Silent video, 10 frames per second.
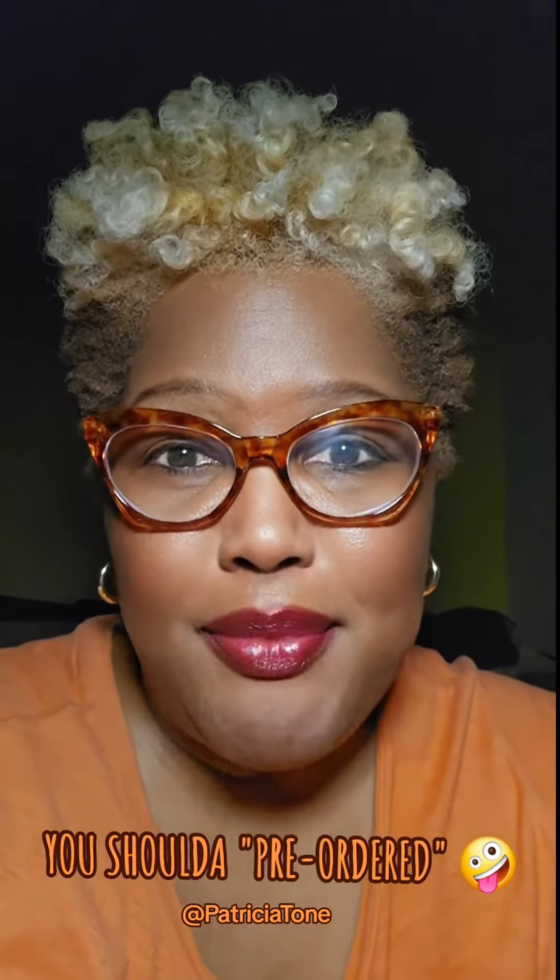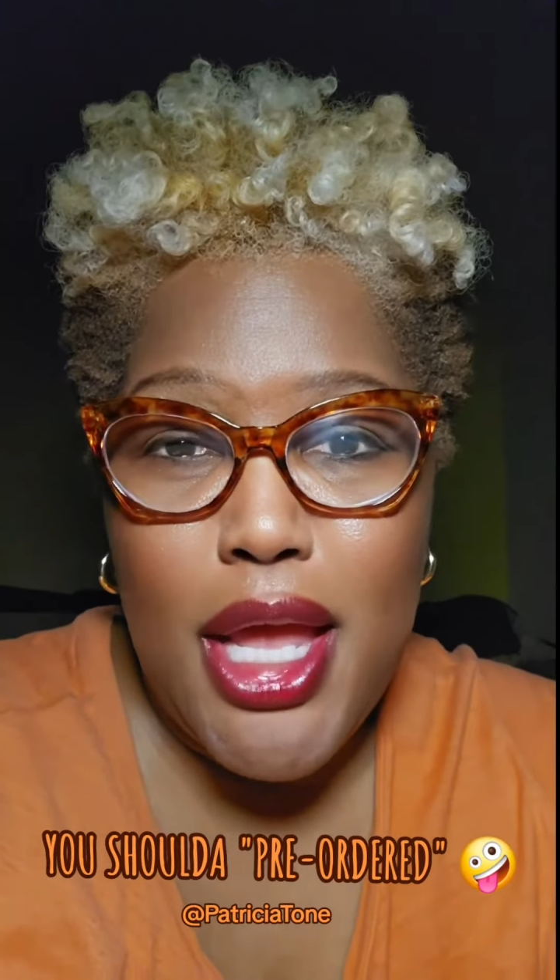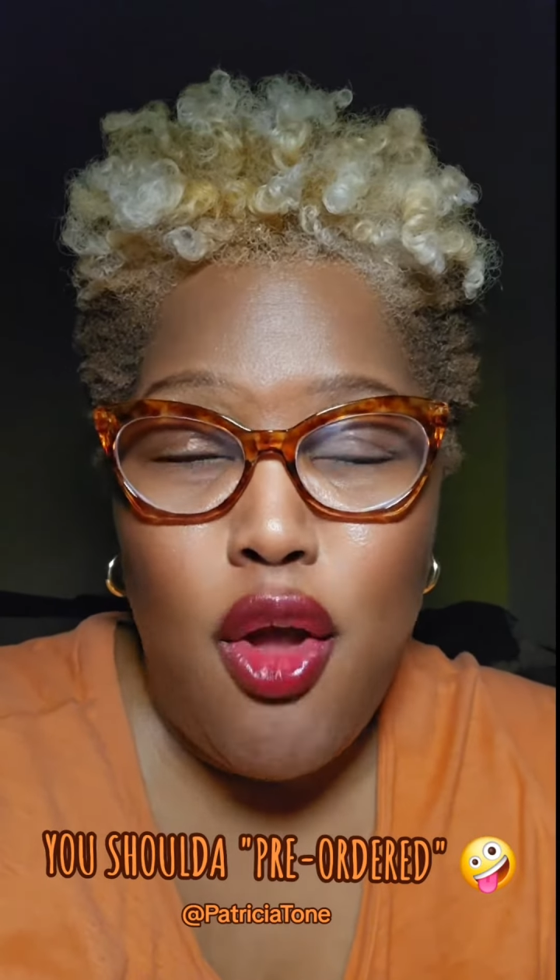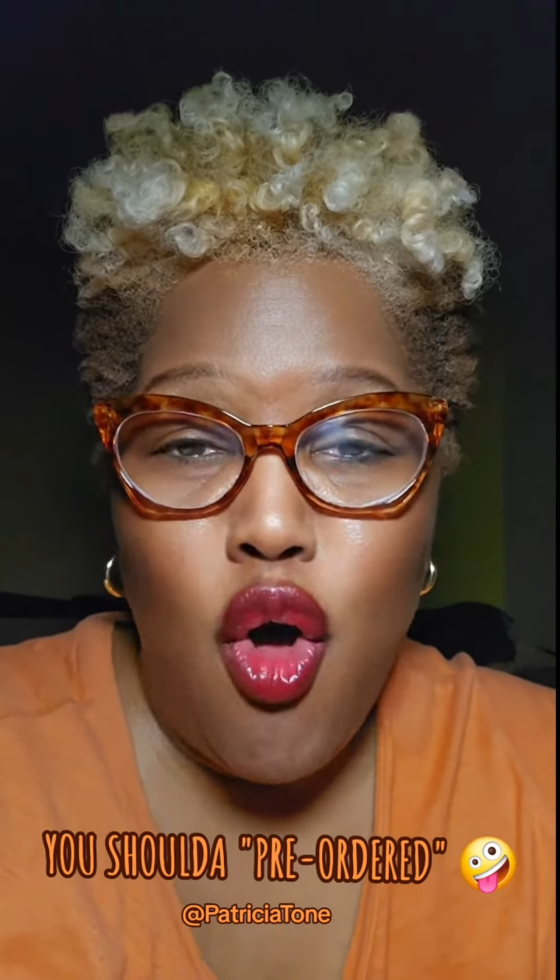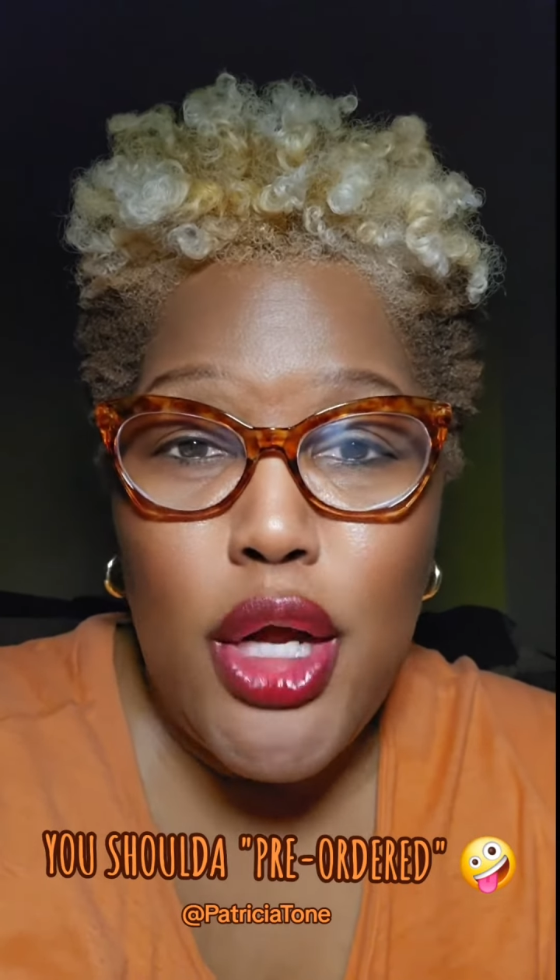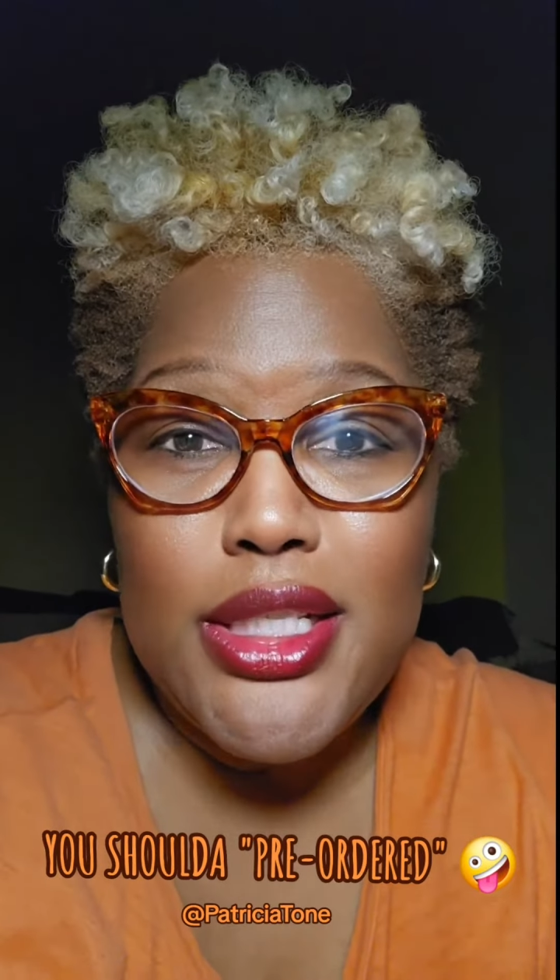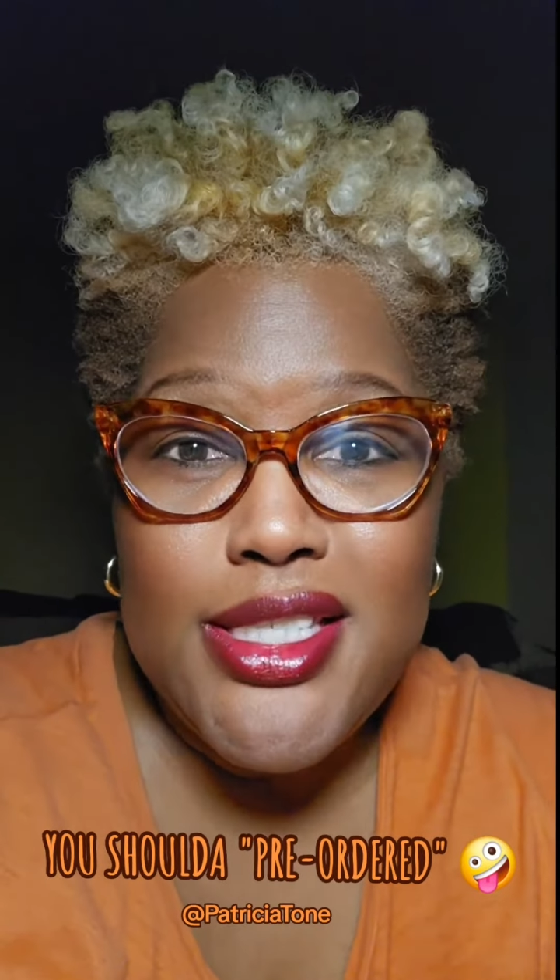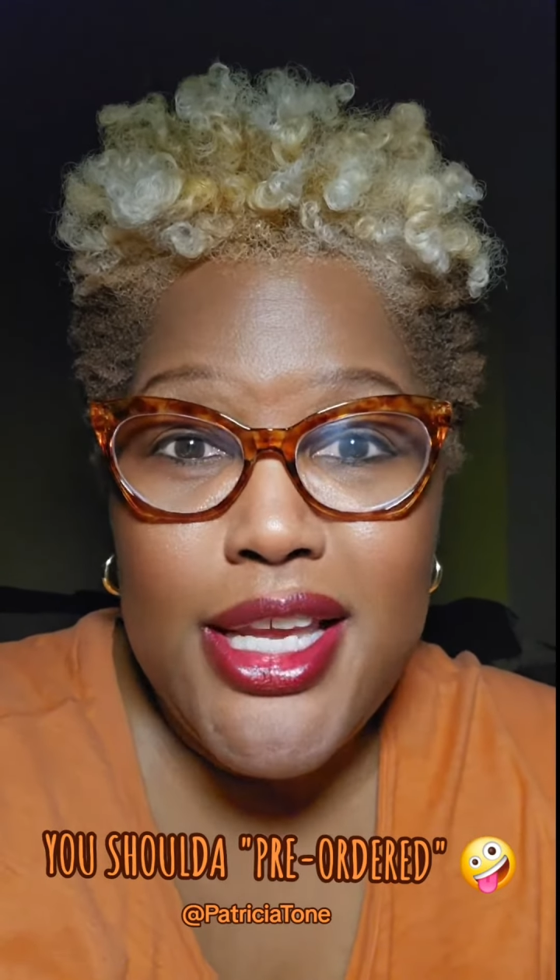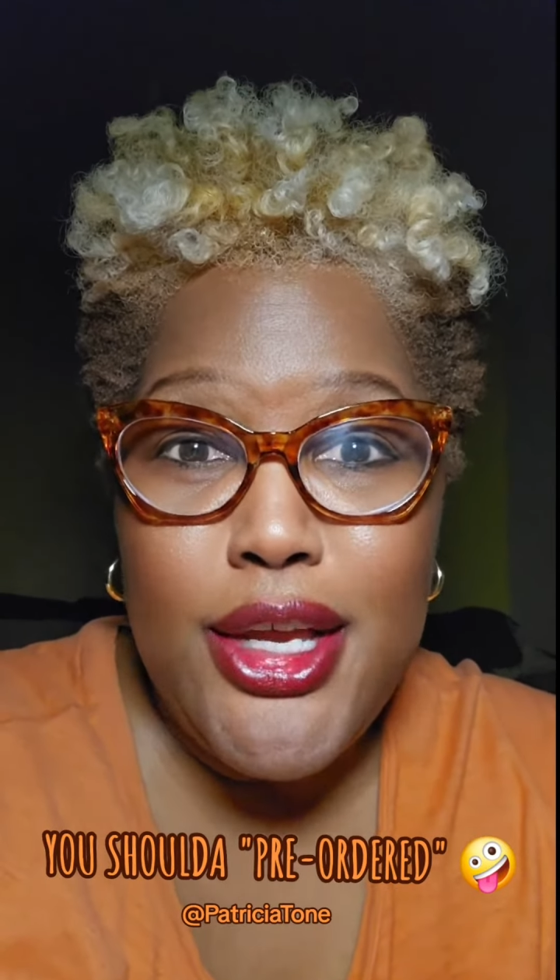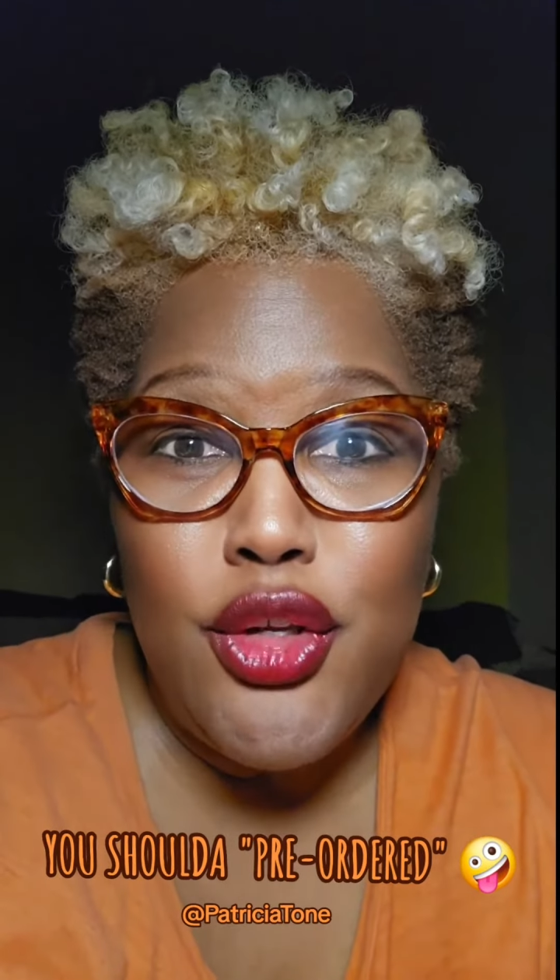their horn and
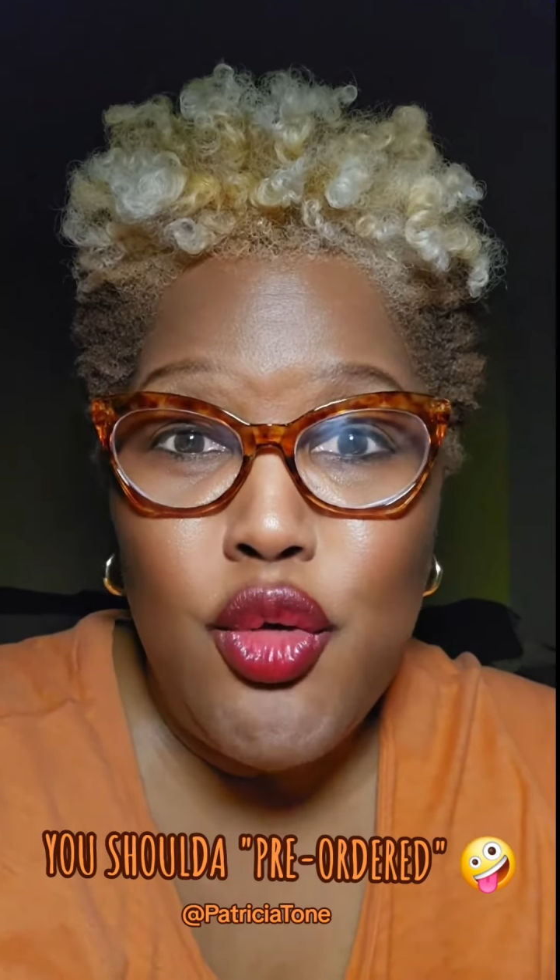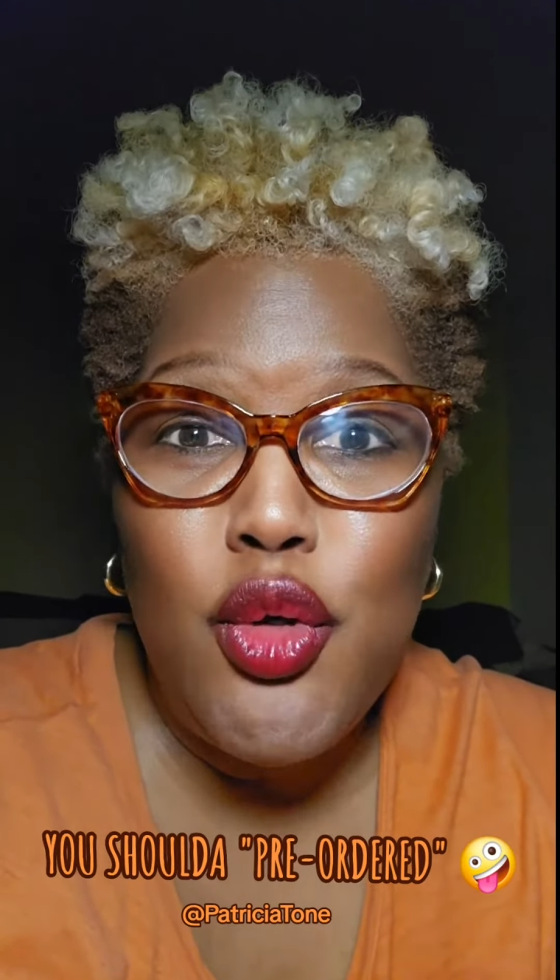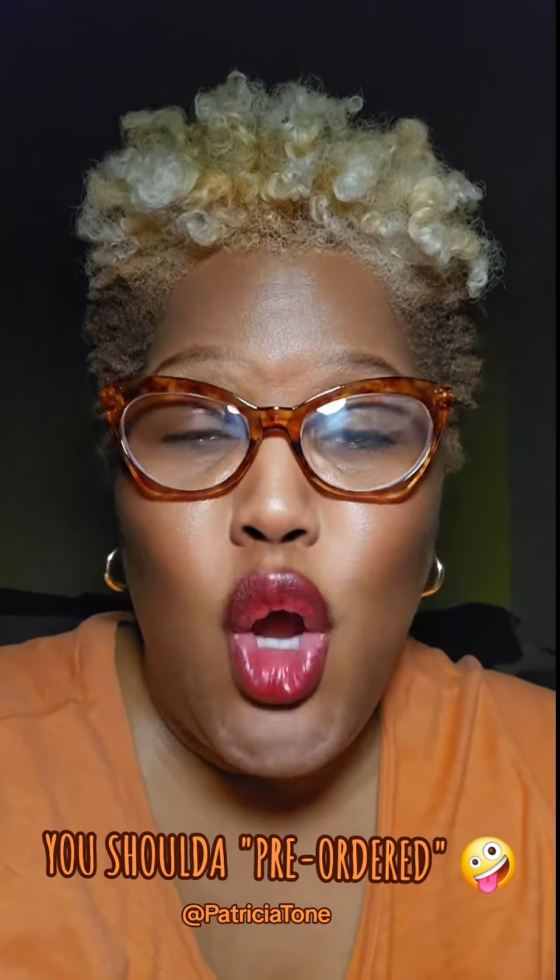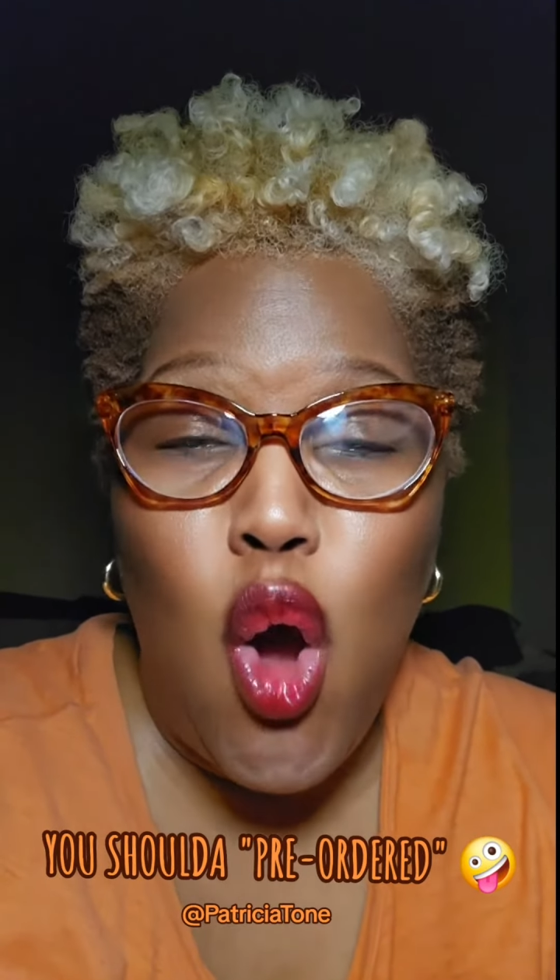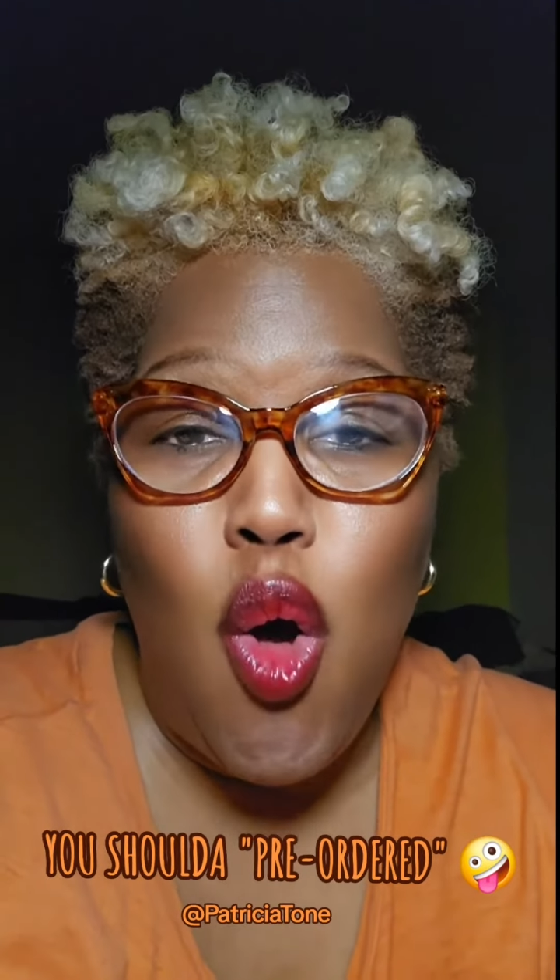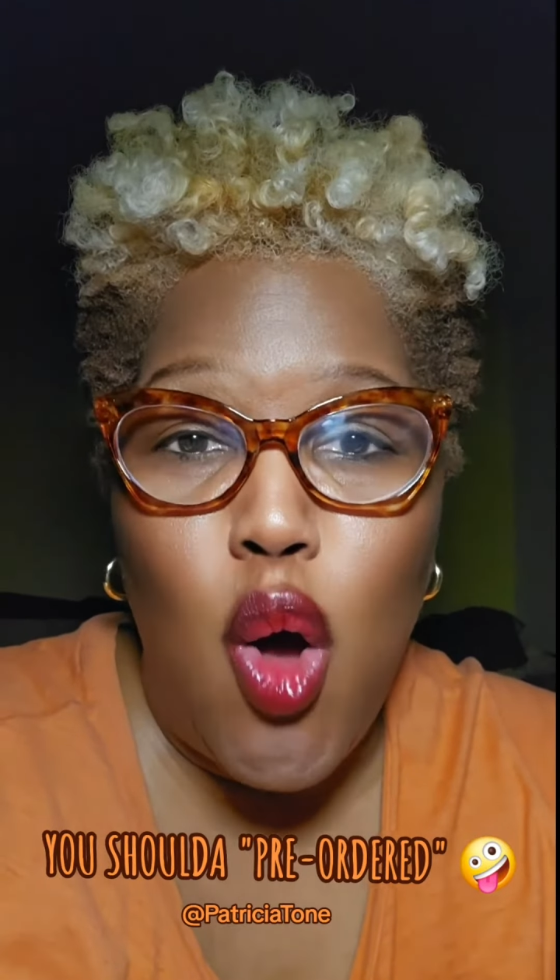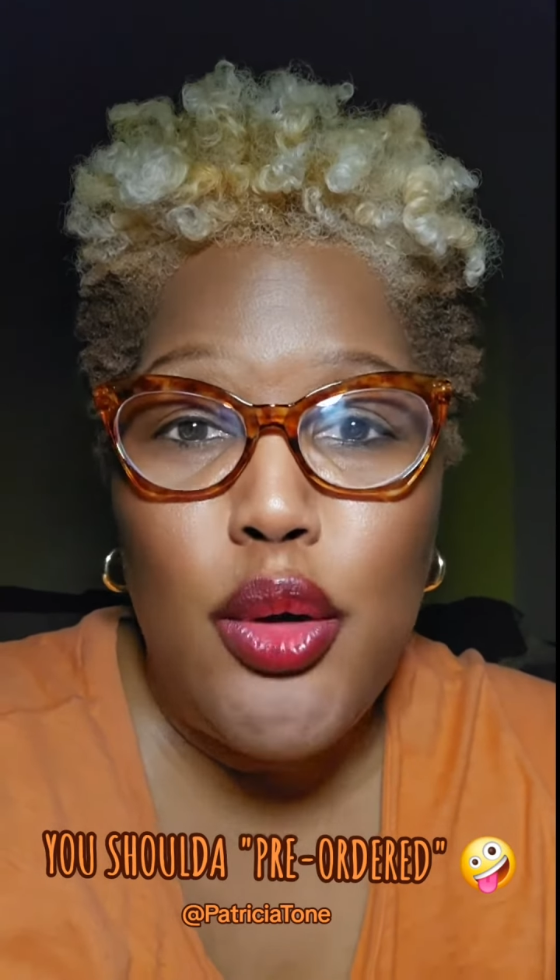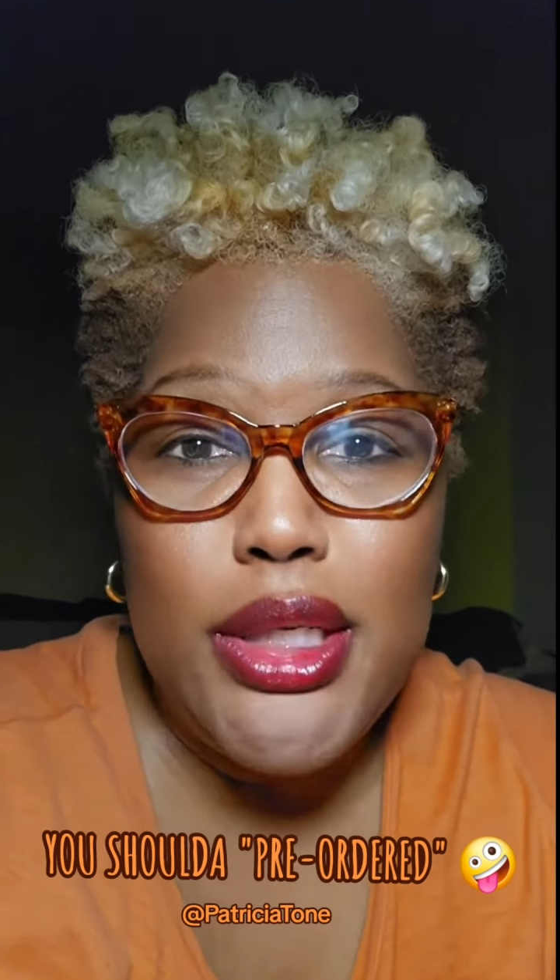tell you to go on